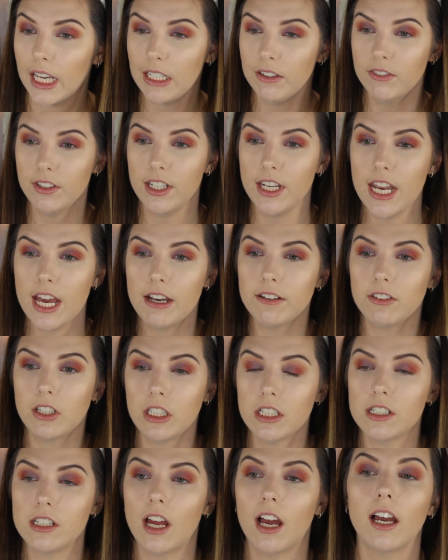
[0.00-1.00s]
I've
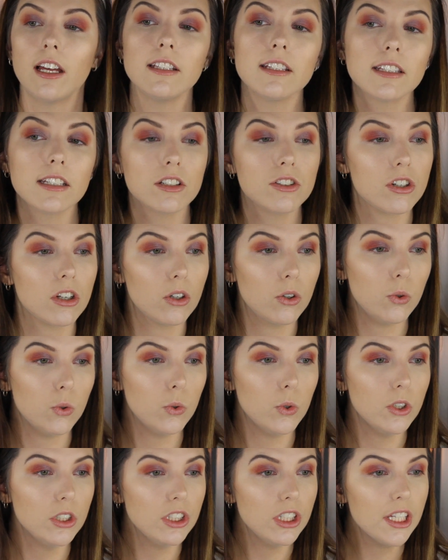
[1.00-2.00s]
never done such a
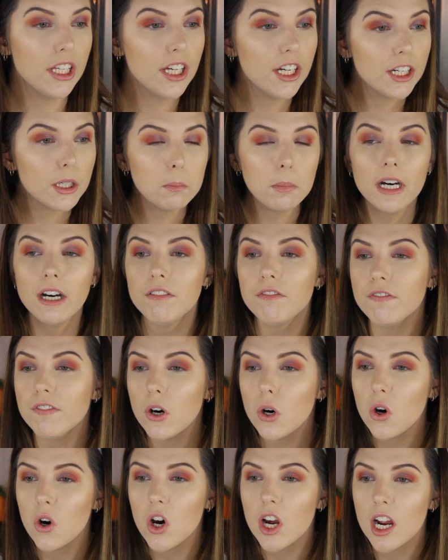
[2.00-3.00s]
cool look
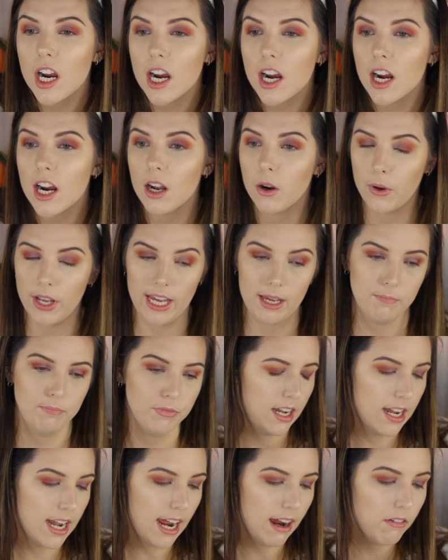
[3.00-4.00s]
before. Okay,
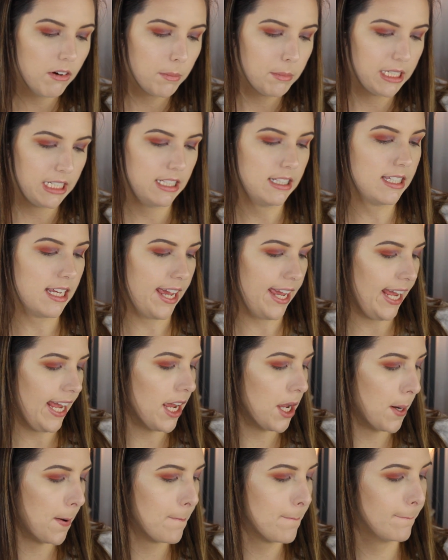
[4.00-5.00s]
now I'm gonna
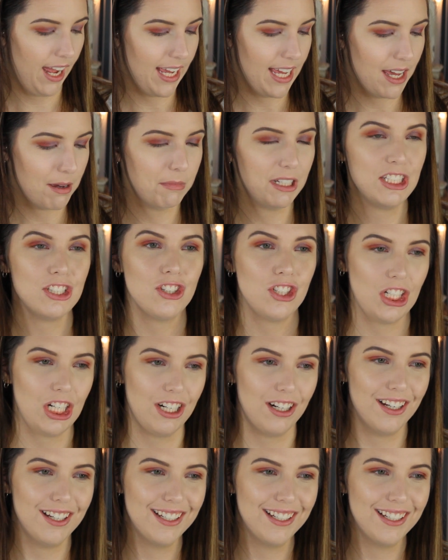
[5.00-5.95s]
take, I am unsure.